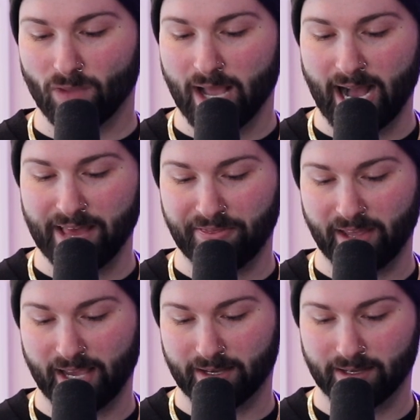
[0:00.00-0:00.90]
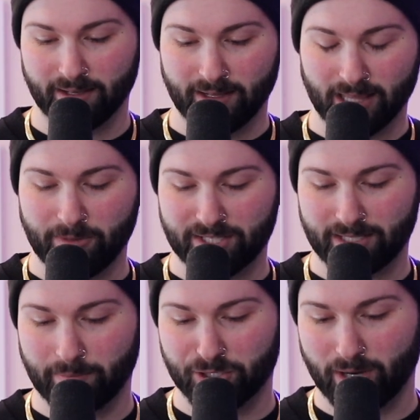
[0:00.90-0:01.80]
I think... Let me
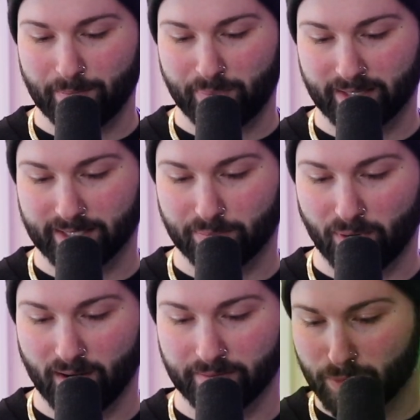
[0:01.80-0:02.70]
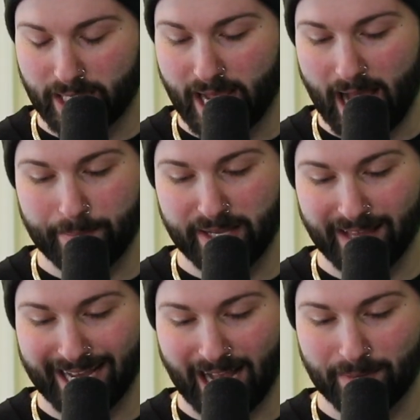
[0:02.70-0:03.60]
see. Let me try and pick this apart. Yeah, I mean,
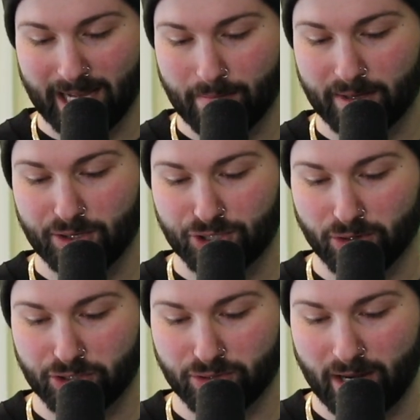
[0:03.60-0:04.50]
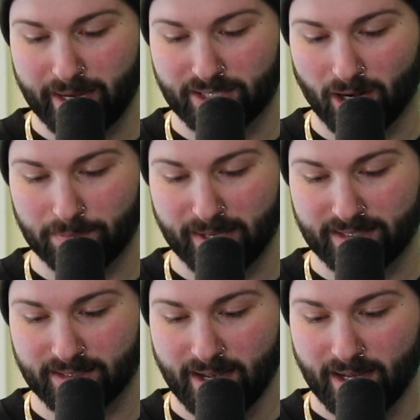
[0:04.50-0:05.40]
like, I'm a comic and use jokes to try and make dark
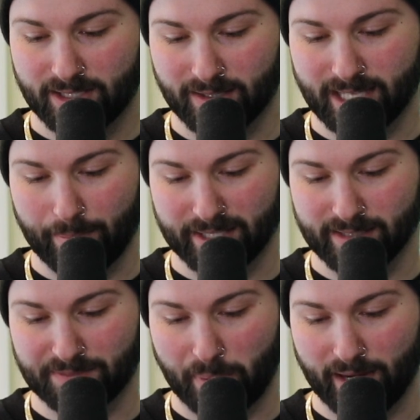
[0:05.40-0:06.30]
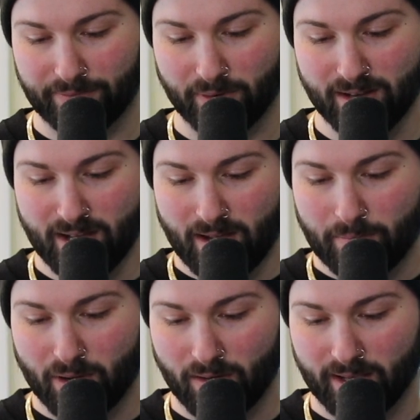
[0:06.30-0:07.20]
topics less painful.
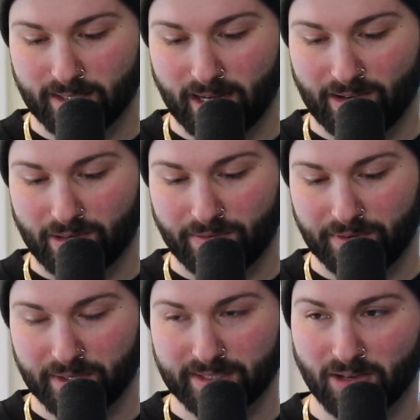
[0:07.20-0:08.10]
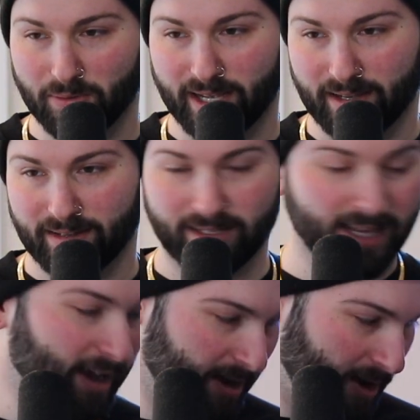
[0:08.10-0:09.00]
But I realize not everyone feels that way. Yeah,